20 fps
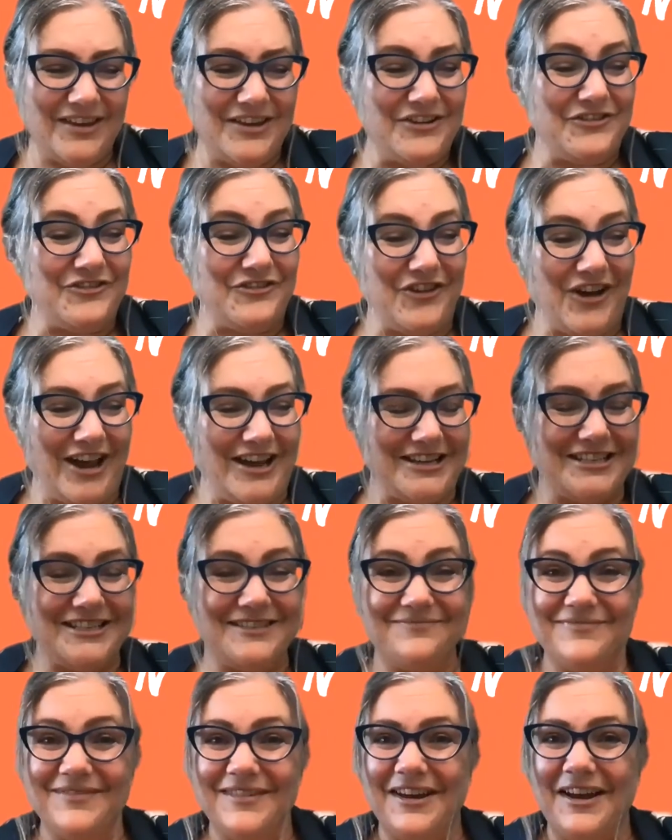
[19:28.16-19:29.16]
Right.
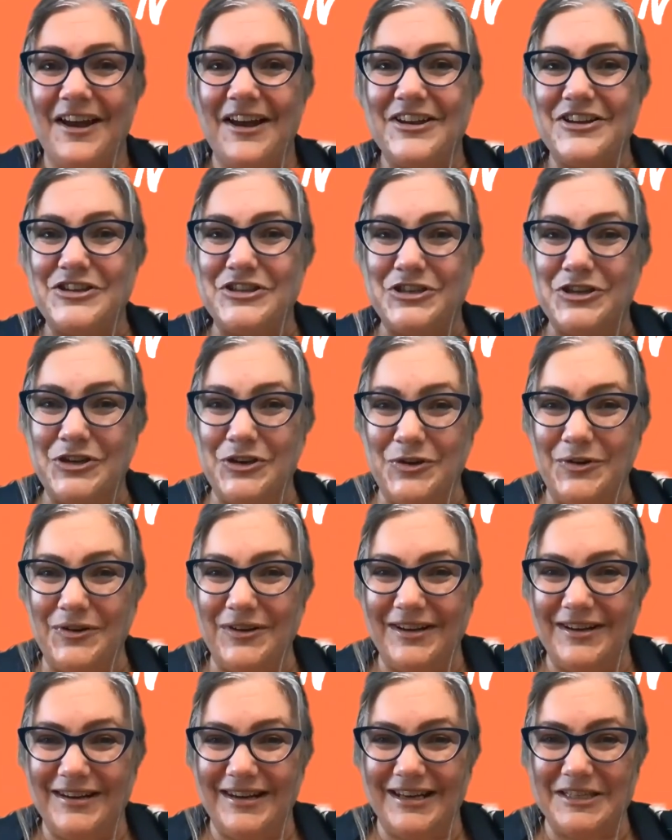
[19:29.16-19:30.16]
Tune
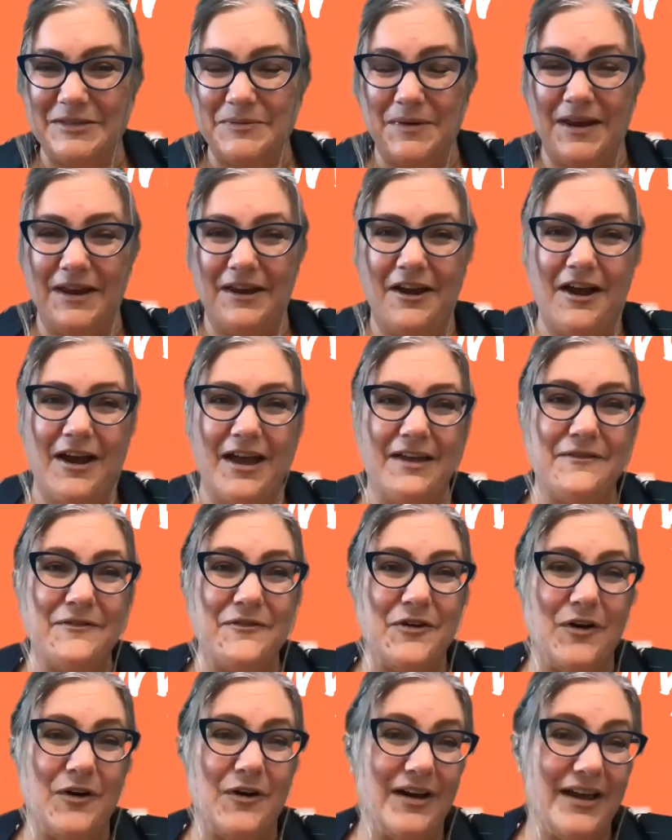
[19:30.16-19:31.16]
in next week. I have
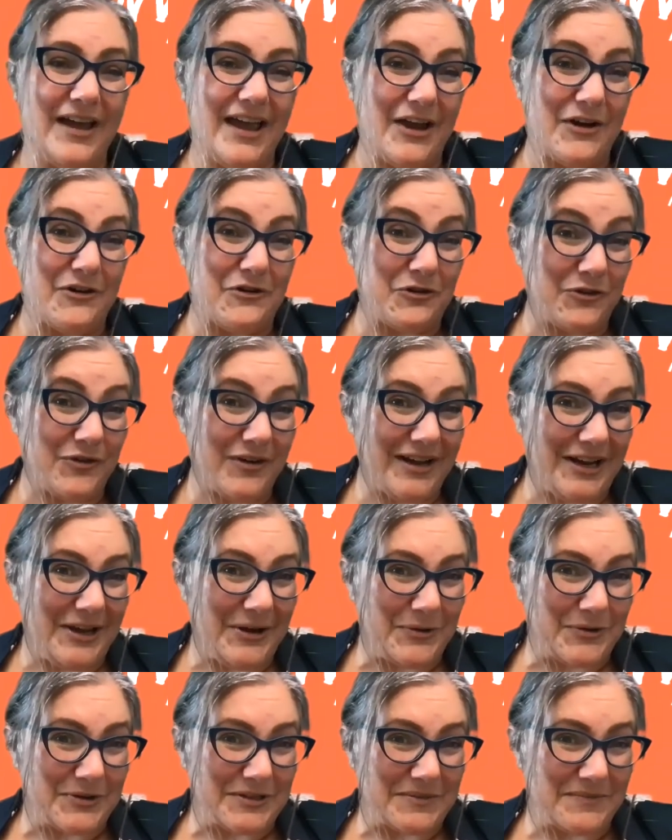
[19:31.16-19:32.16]
got a really
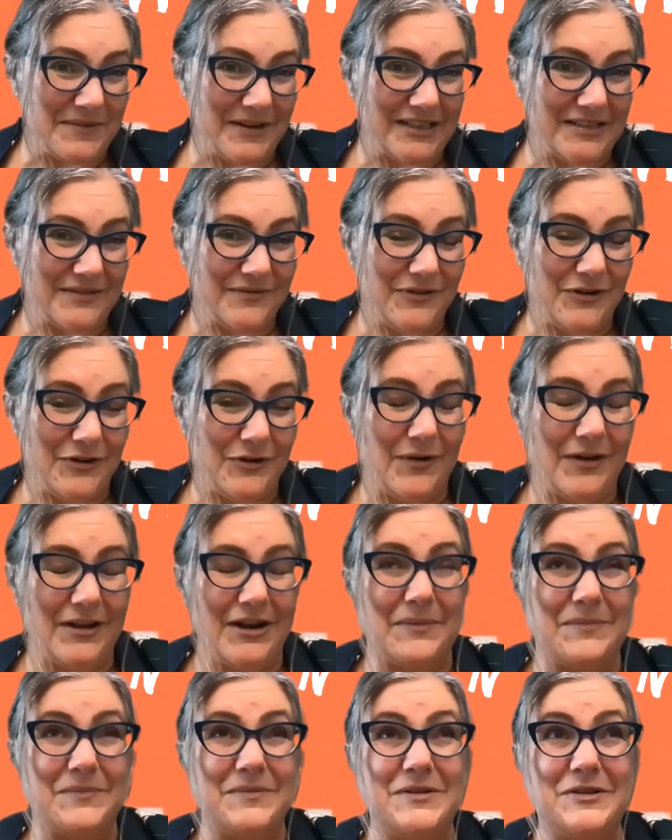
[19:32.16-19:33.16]
awesome guest for you, and
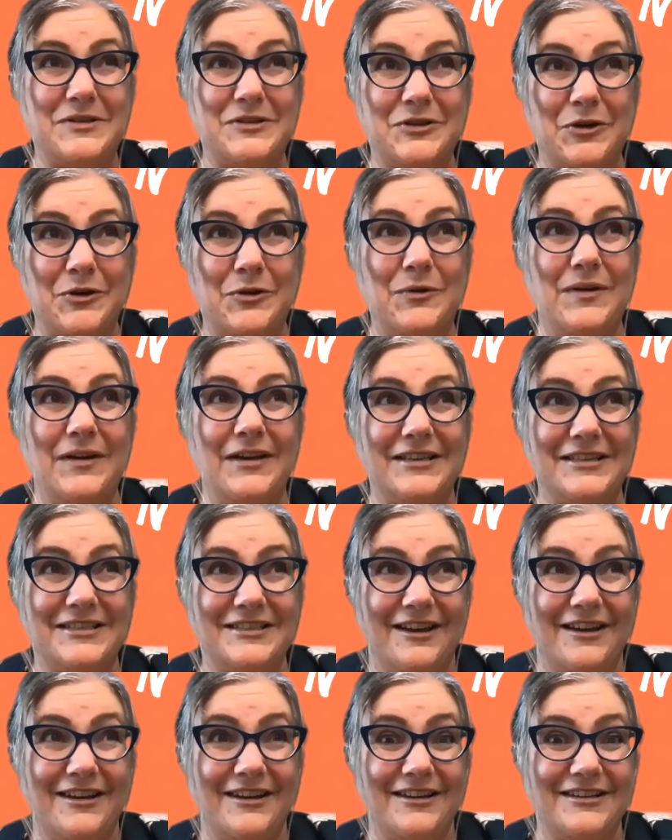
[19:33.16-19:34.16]
I'm so
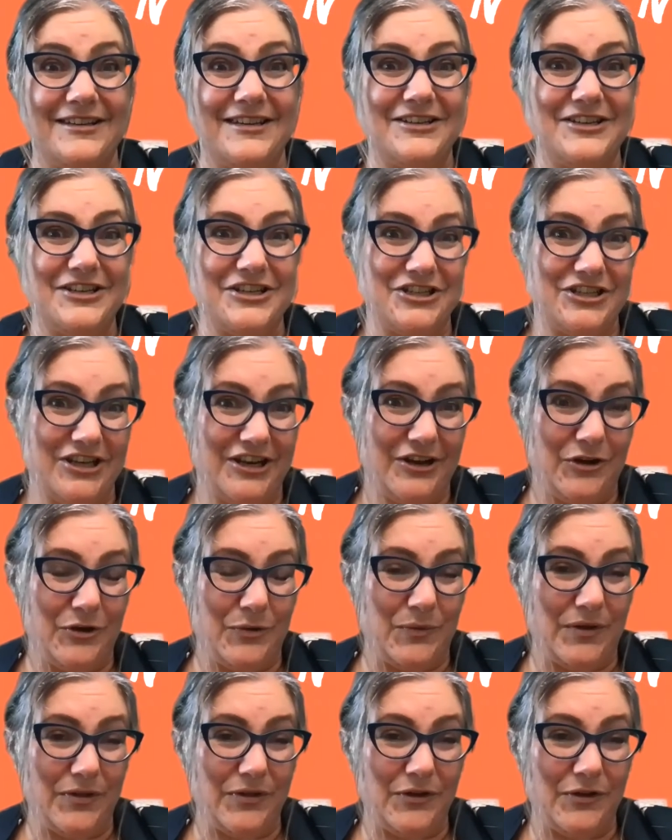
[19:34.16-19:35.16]
excited to share her
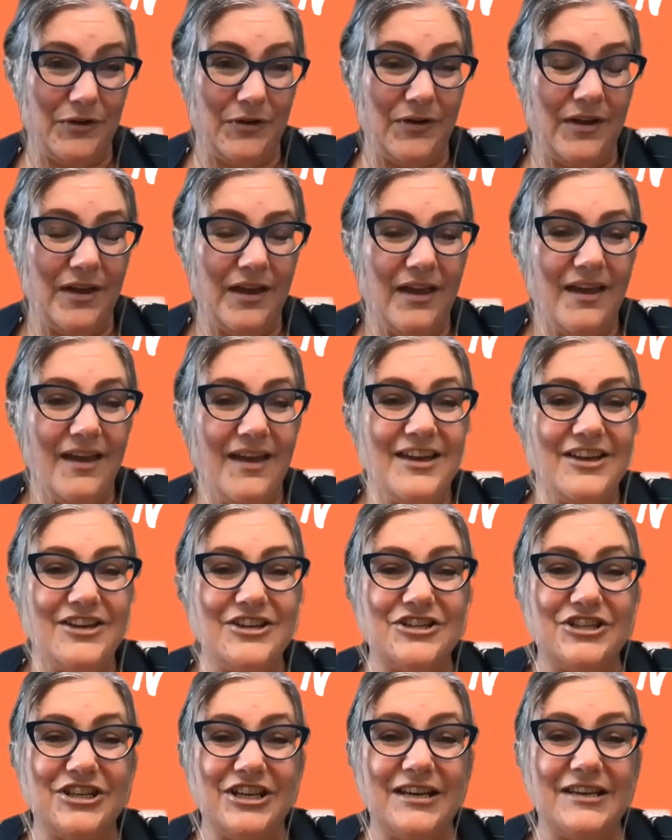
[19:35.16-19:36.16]
with you.
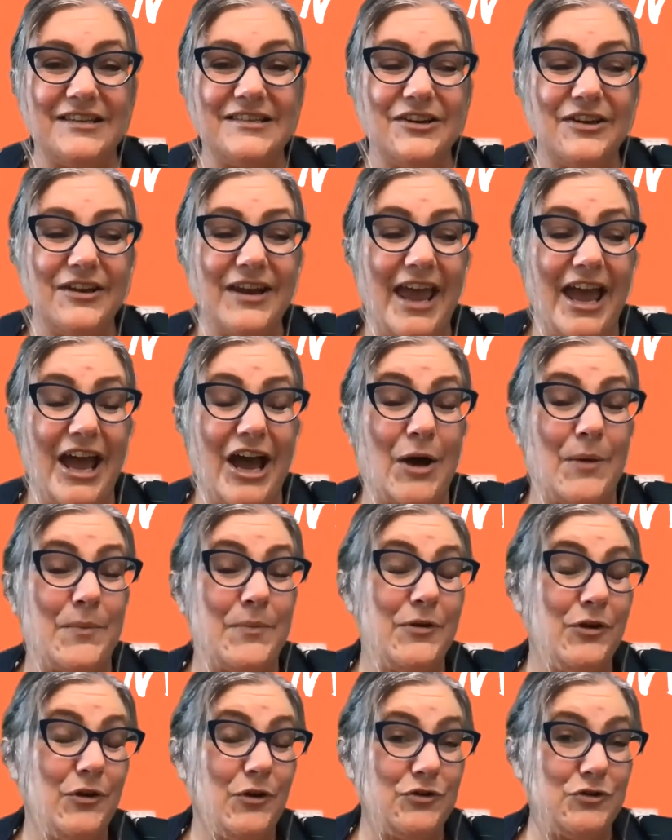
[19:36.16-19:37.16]
She is going to help
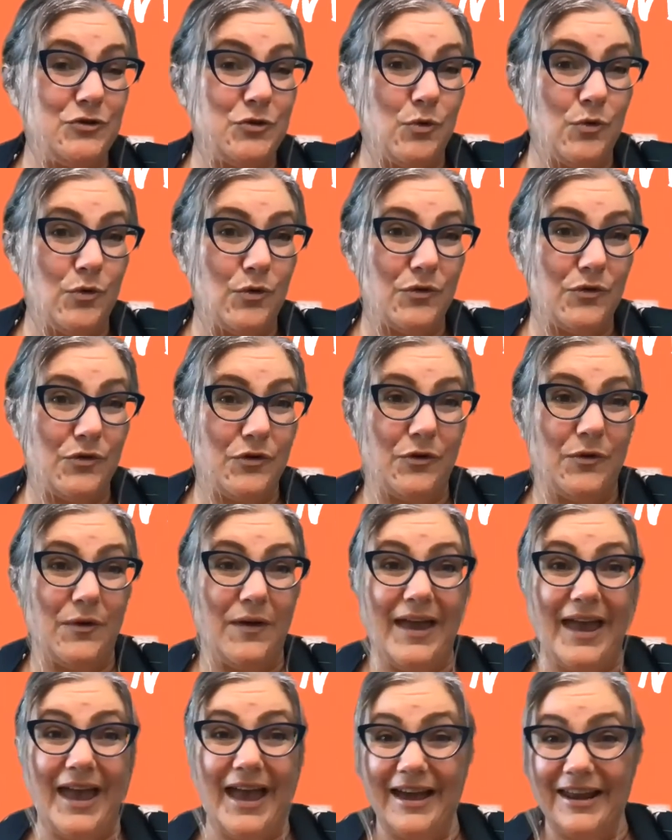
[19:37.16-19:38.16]
you talk through
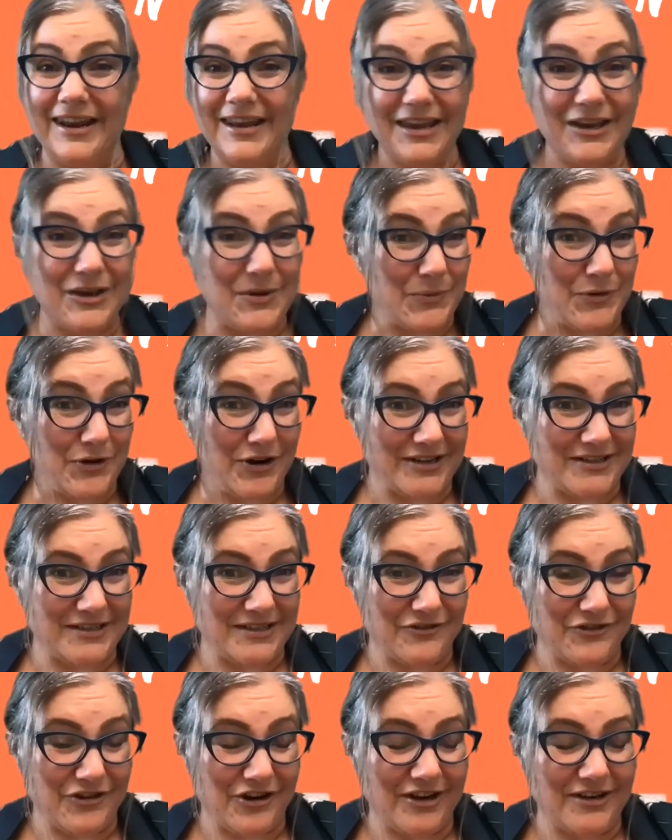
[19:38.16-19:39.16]
how to get your
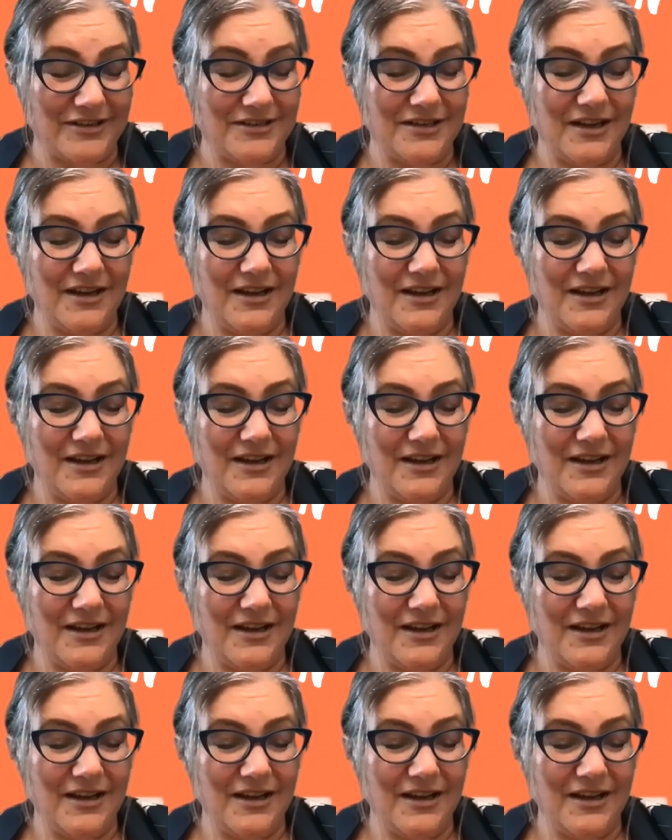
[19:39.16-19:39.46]
pricing right.